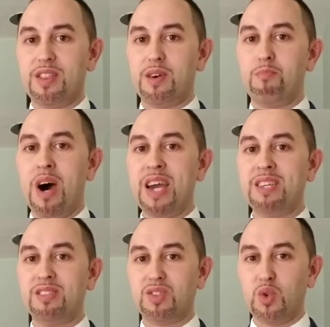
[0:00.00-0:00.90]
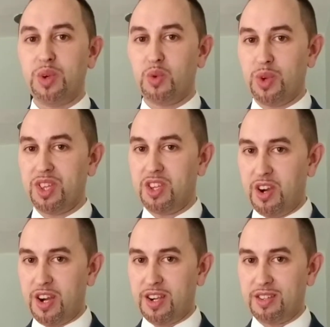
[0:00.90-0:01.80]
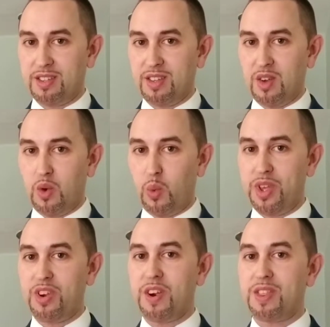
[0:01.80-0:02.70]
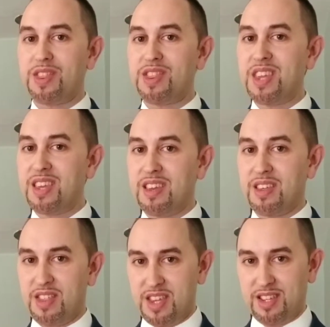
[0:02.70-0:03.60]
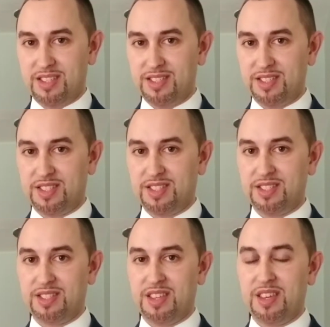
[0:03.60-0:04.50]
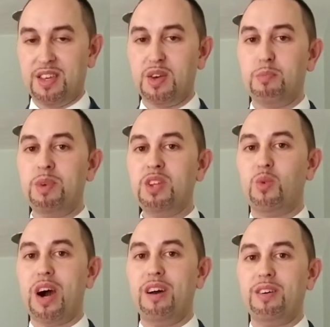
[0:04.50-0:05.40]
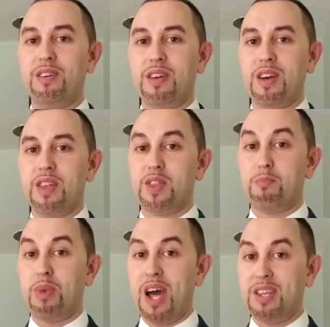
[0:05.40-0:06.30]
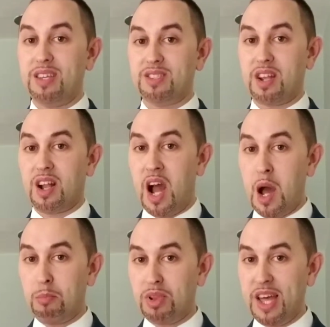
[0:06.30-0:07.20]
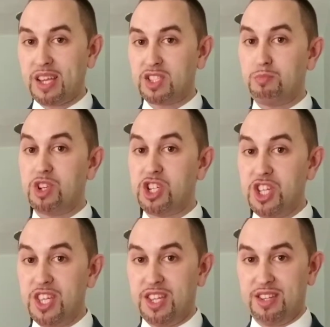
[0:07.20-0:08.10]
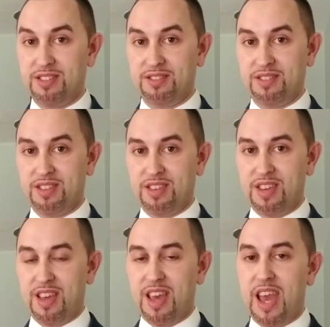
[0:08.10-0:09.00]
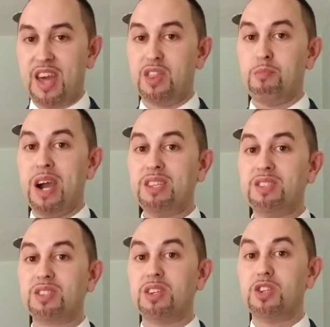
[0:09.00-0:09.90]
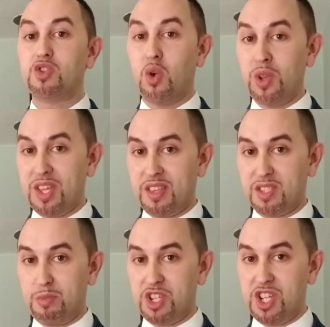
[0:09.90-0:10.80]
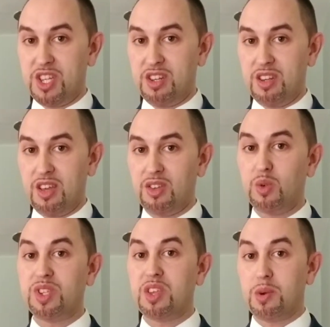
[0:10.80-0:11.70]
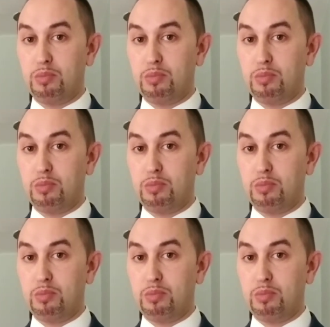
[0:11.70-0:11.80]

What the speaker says: the mind is who we really are. We are thinking things. Meanwhile, the body is a complex machine, and the mind is controlling this machine using the